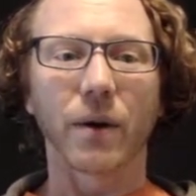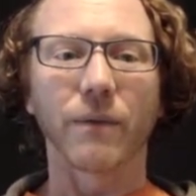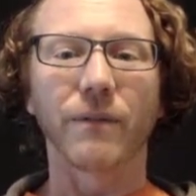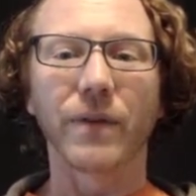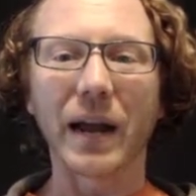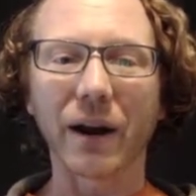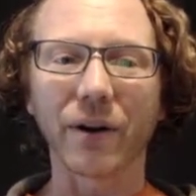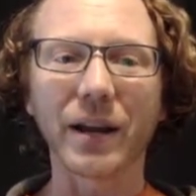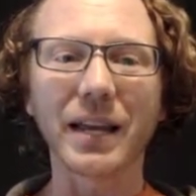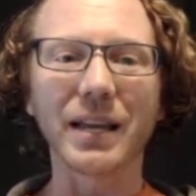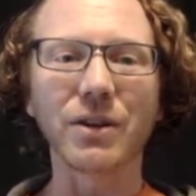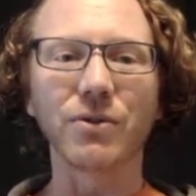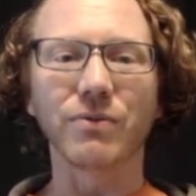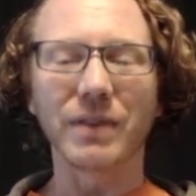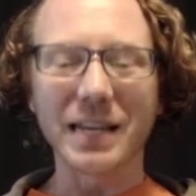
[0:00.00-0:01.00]
very
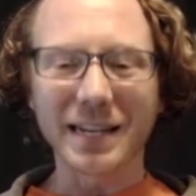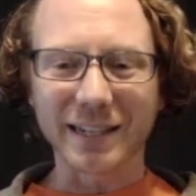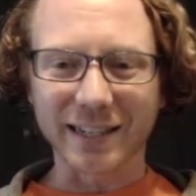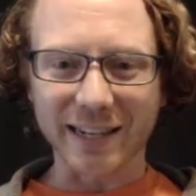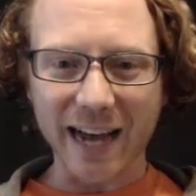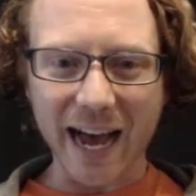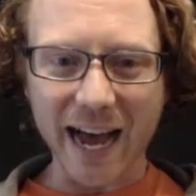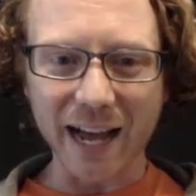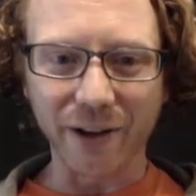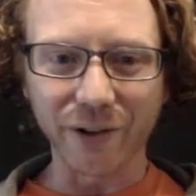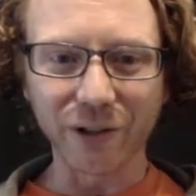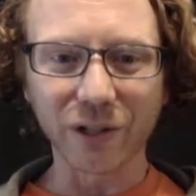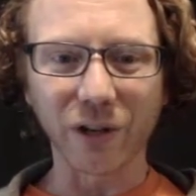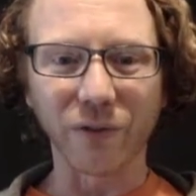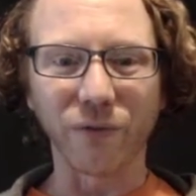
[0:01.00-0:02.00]
unique
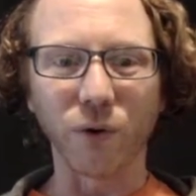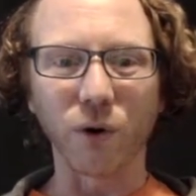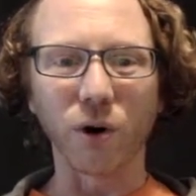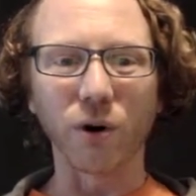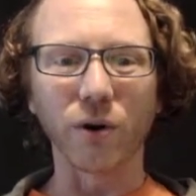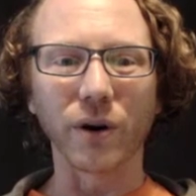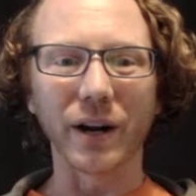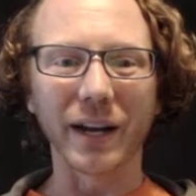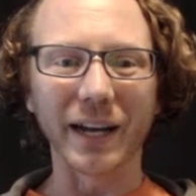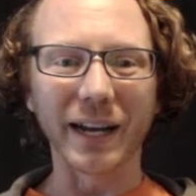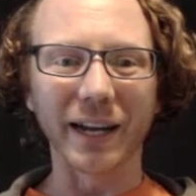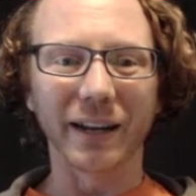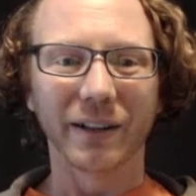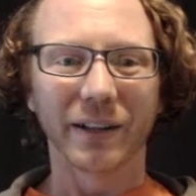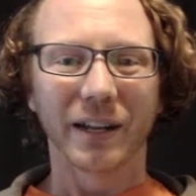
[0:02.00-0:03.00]
styles
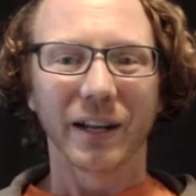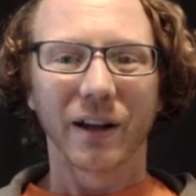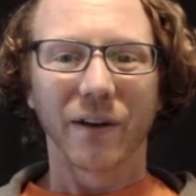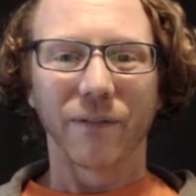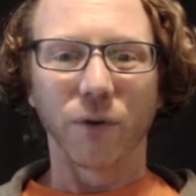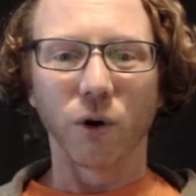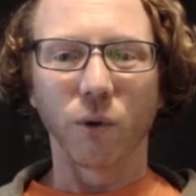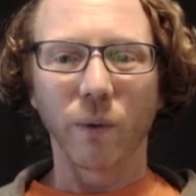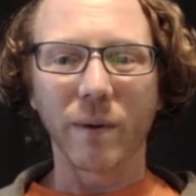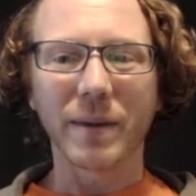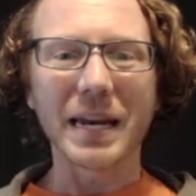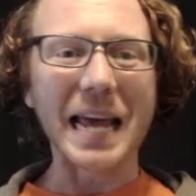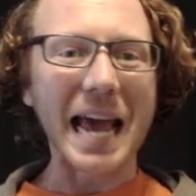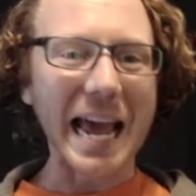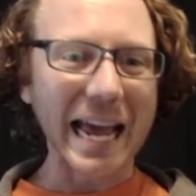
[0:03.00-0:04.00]
for
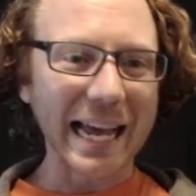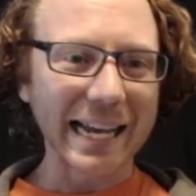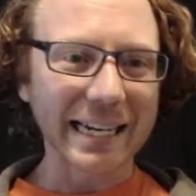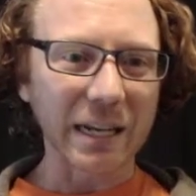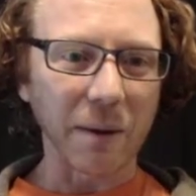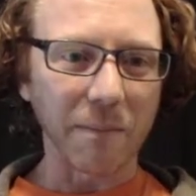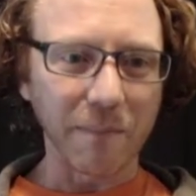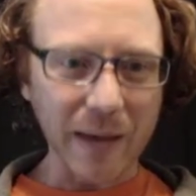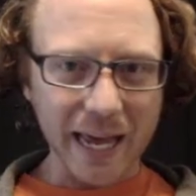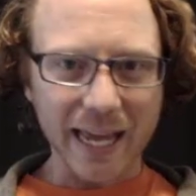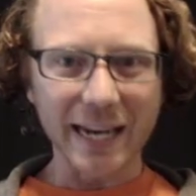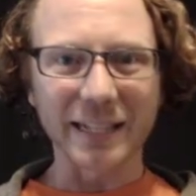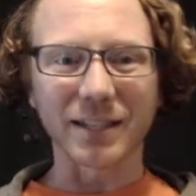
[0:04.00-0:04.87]
women and men.